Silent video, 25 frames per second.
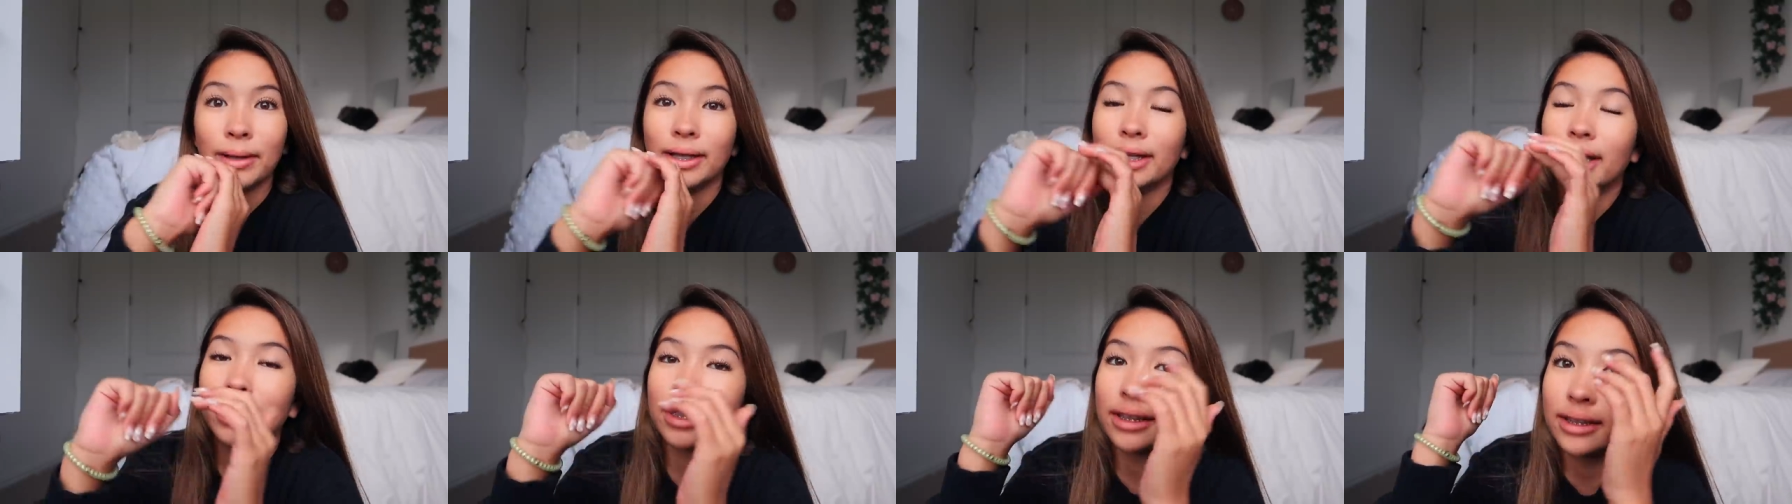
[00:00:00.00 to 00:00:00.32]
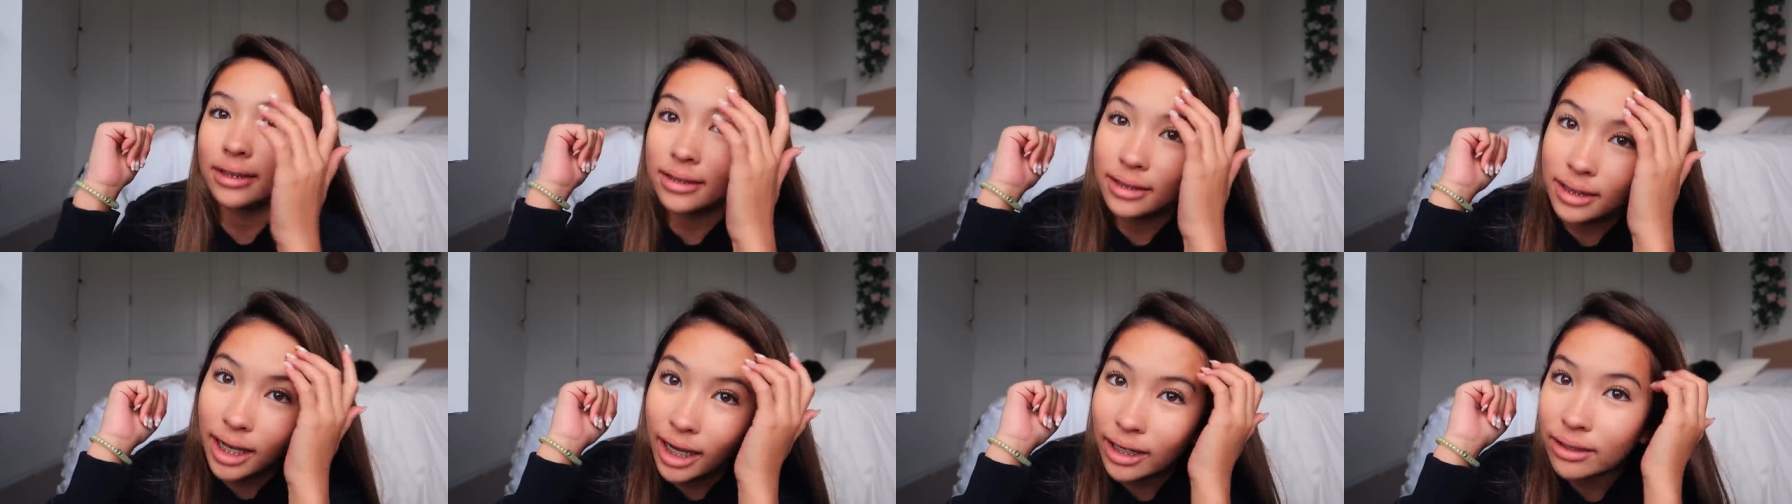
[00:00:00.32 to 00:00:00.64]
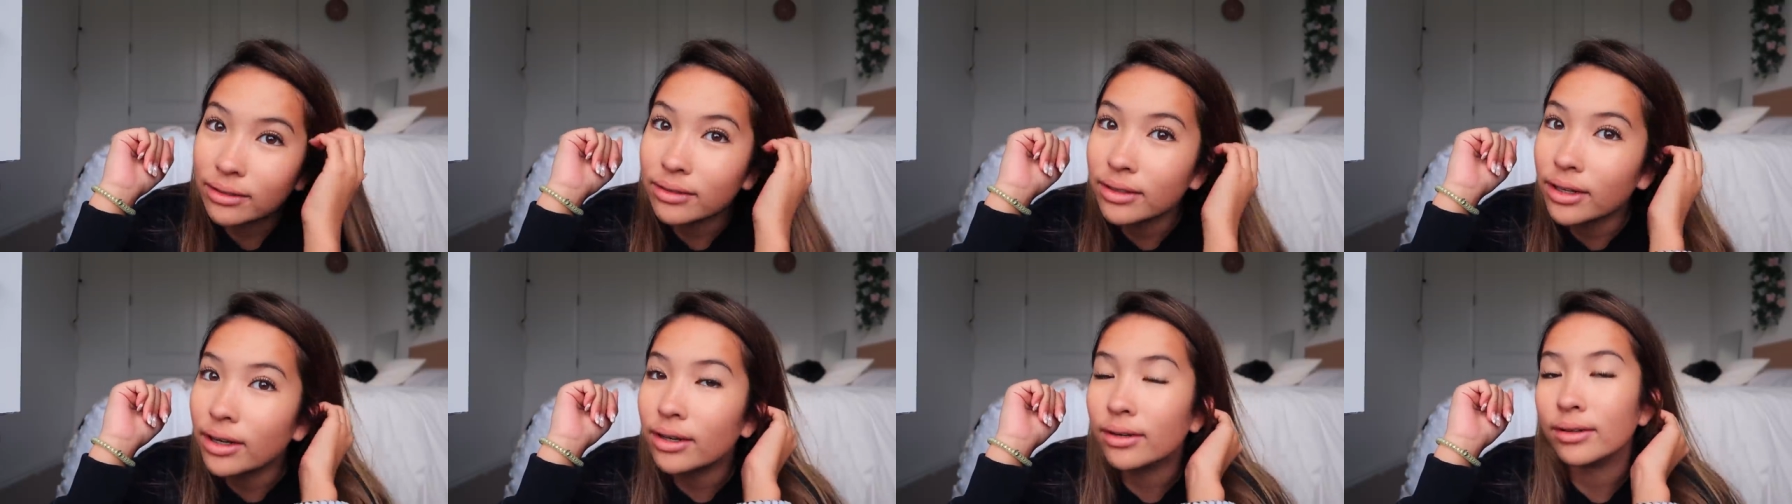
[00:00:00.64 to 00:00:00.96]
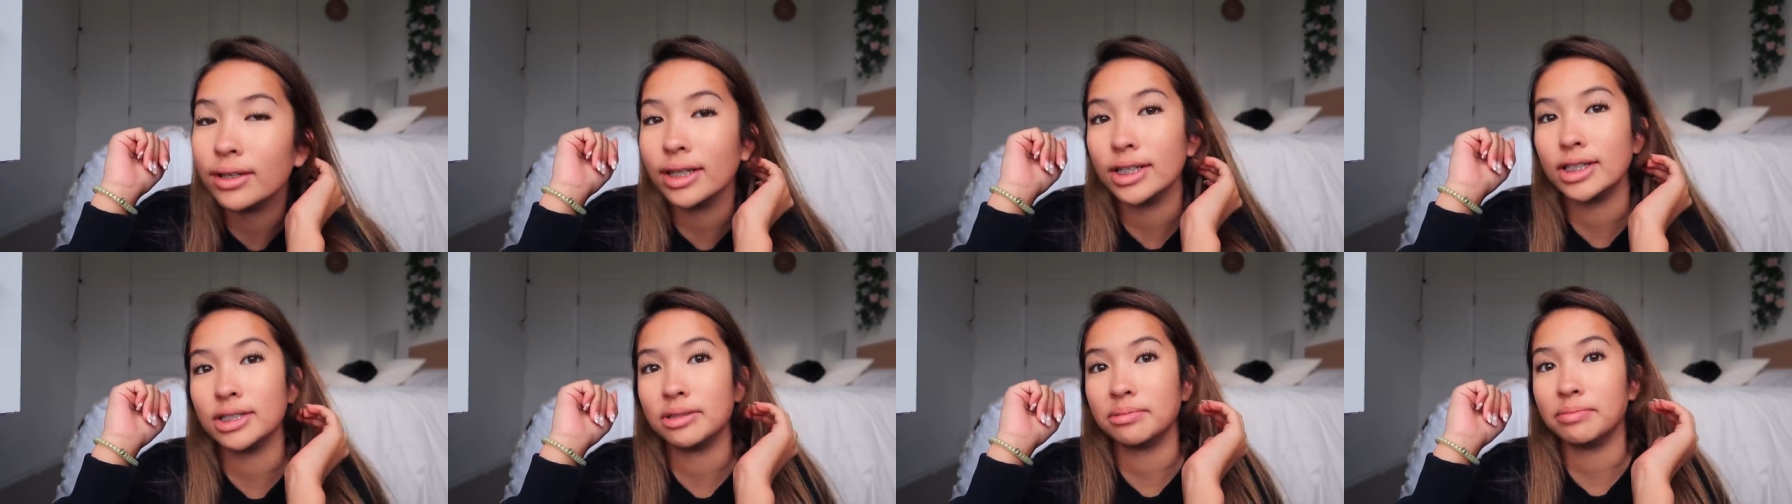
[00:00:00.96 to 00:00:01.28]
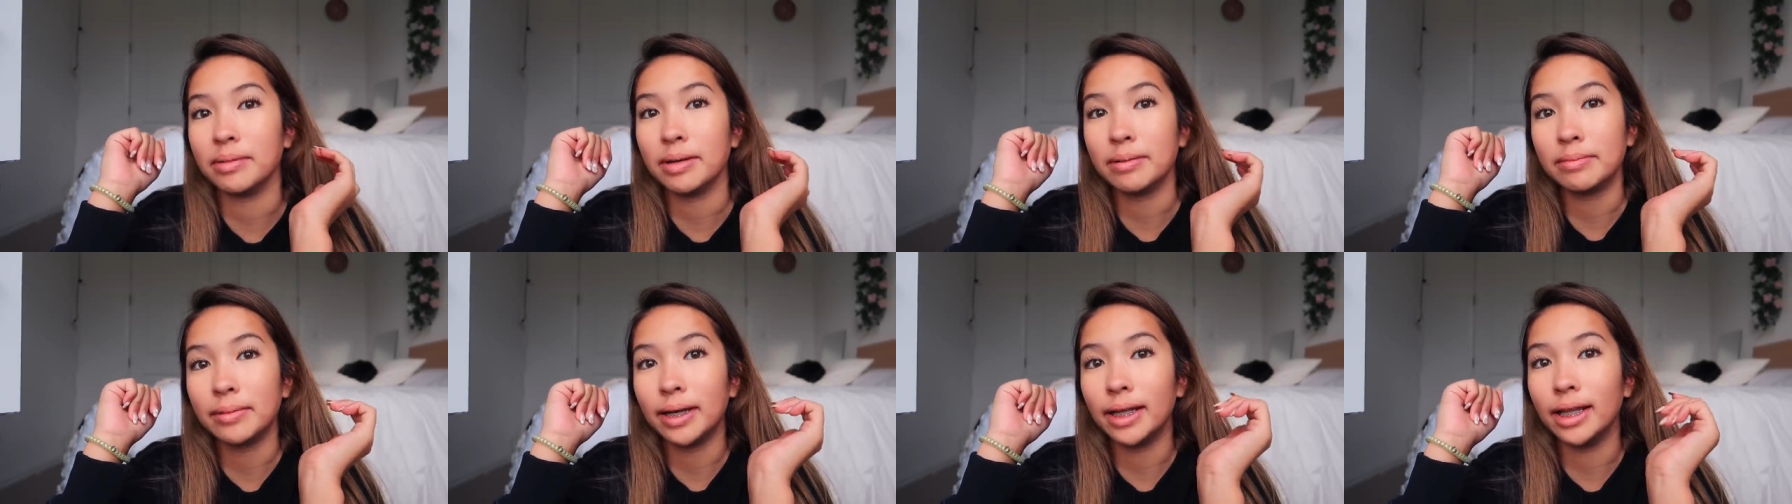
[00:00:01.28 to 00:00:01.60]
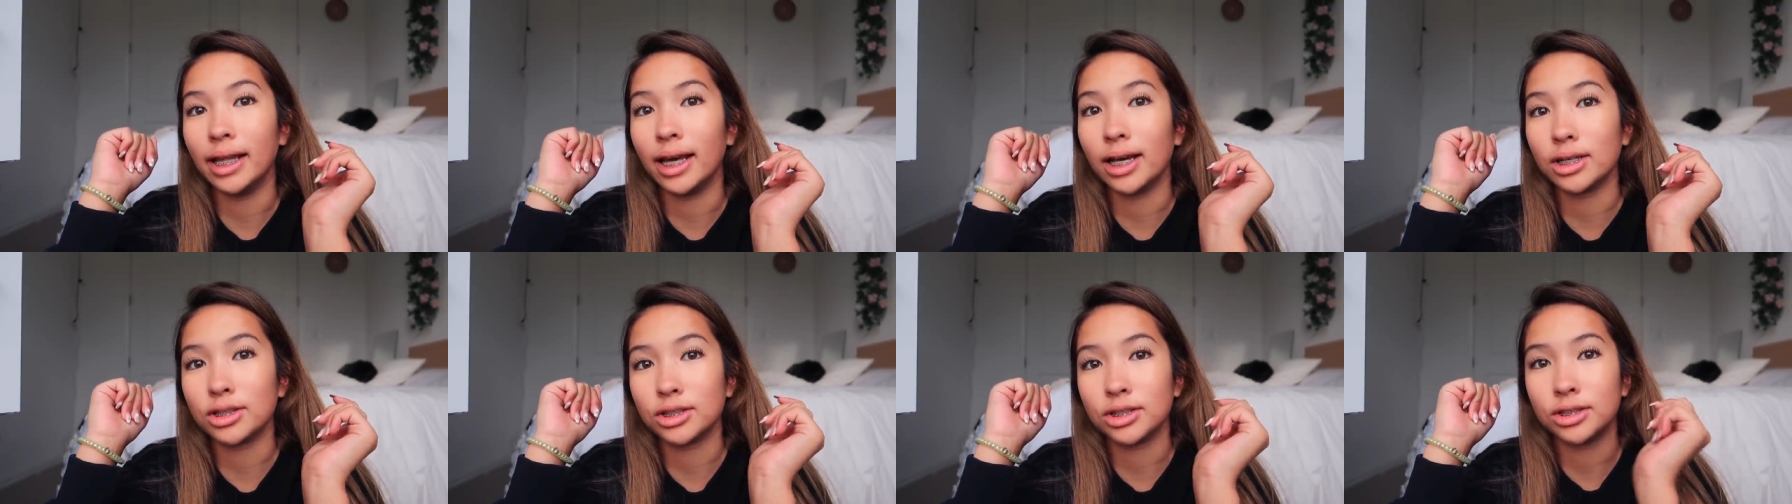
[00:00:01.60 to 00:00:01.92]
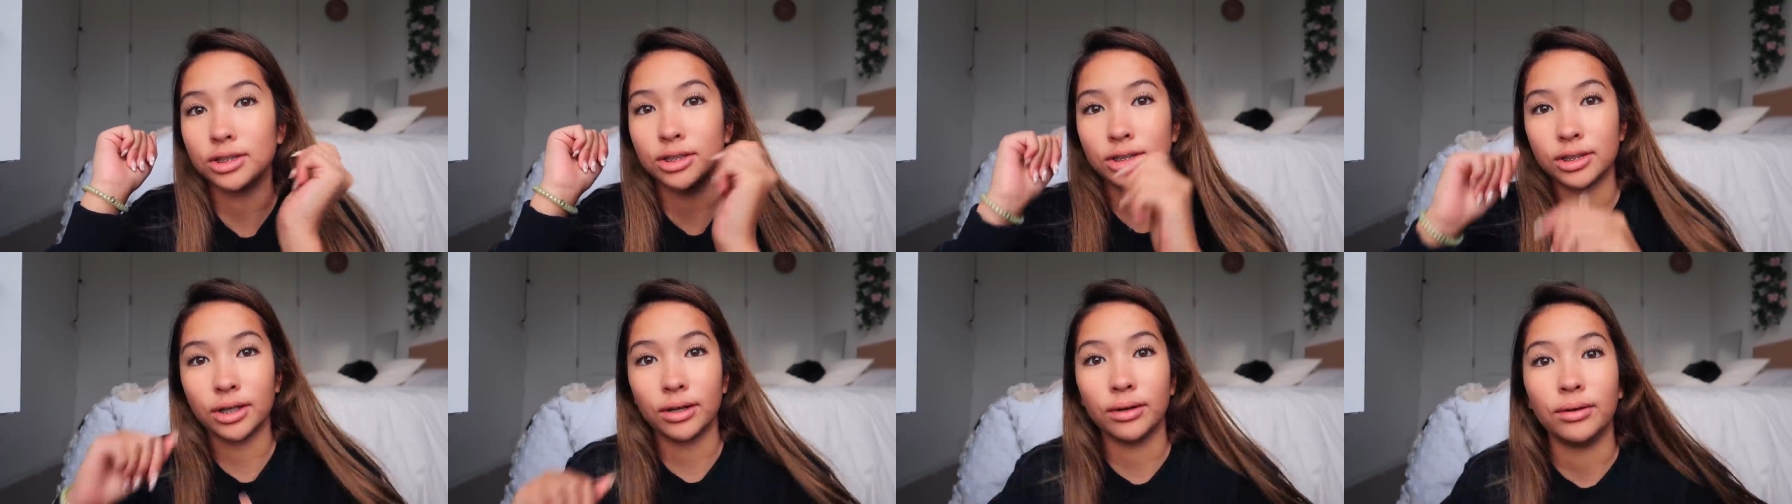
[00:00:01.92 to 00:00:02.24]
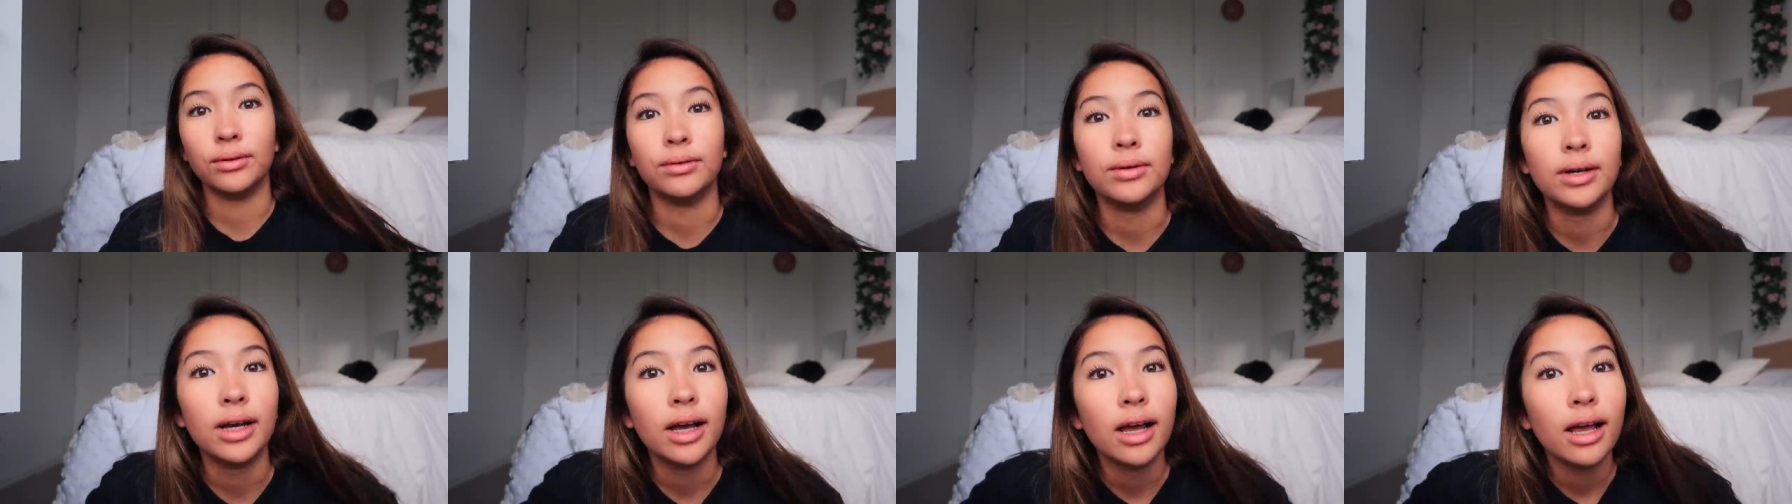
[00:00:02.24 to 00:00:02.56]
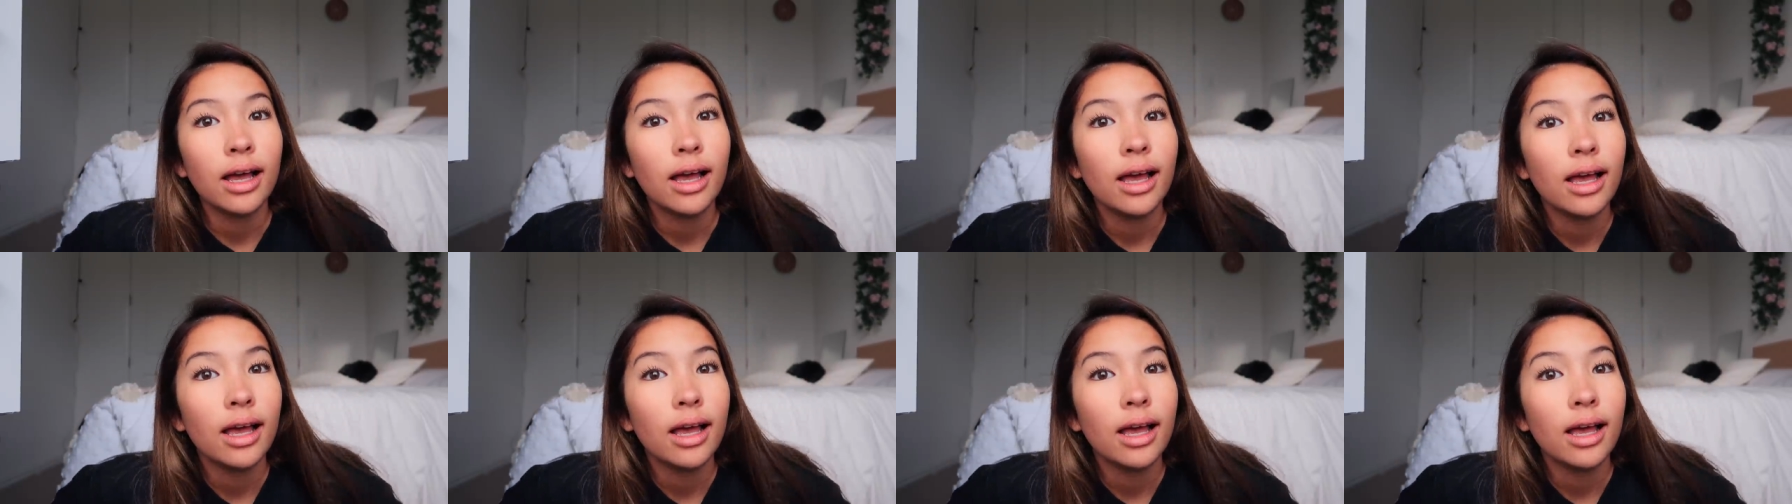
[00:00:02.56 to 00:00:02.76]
But like, I don't know, they just make my lashes so